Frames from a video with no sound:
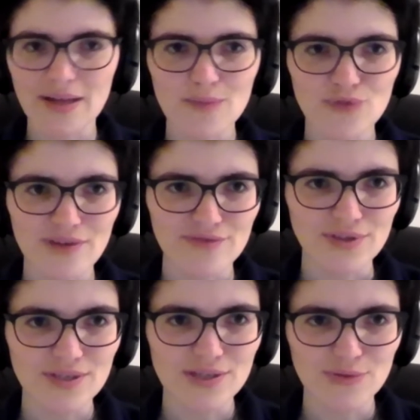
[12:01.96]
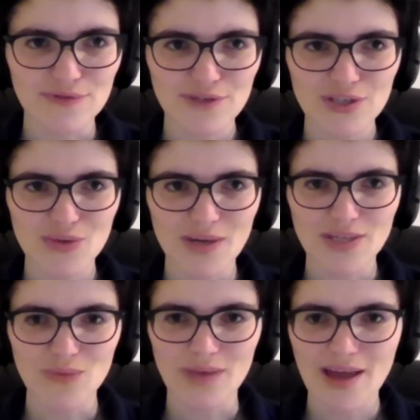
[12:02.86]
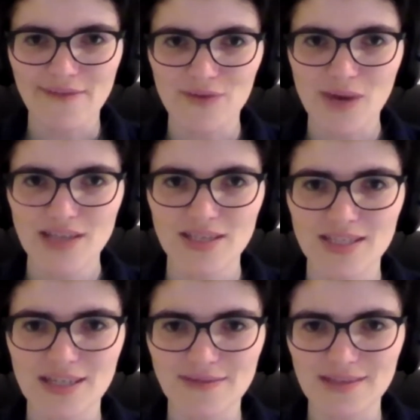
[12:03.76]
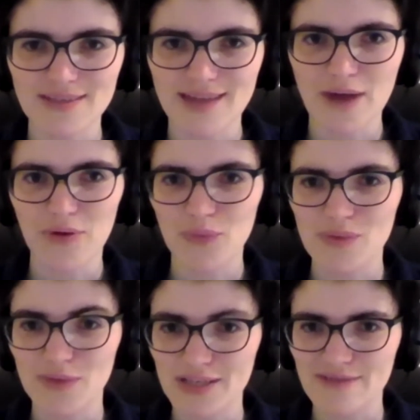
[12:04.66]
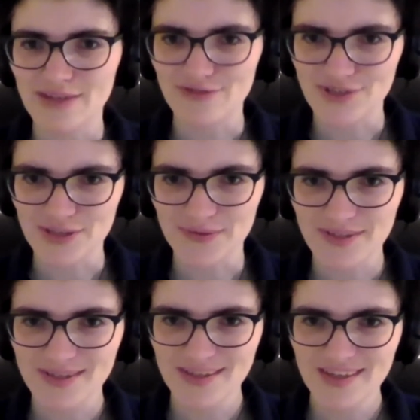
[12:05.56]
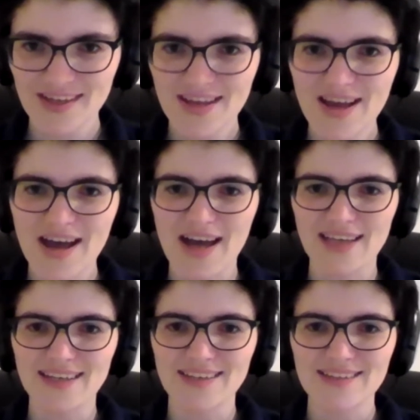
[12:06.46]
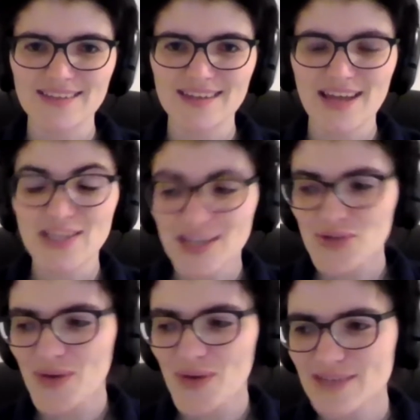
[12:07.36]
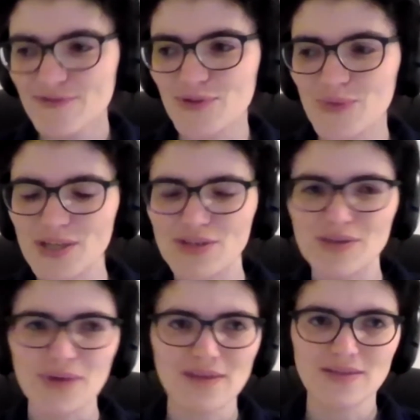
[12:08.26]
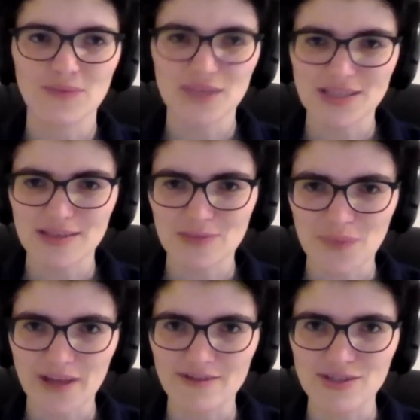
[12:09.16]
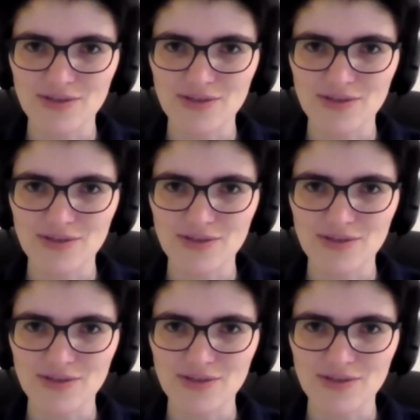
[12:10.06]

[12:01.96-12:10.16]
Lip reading: preference. So the first question we have to ask ourselves is, how can we believe our results? And it's quite difficult when you don't have something to compare it to.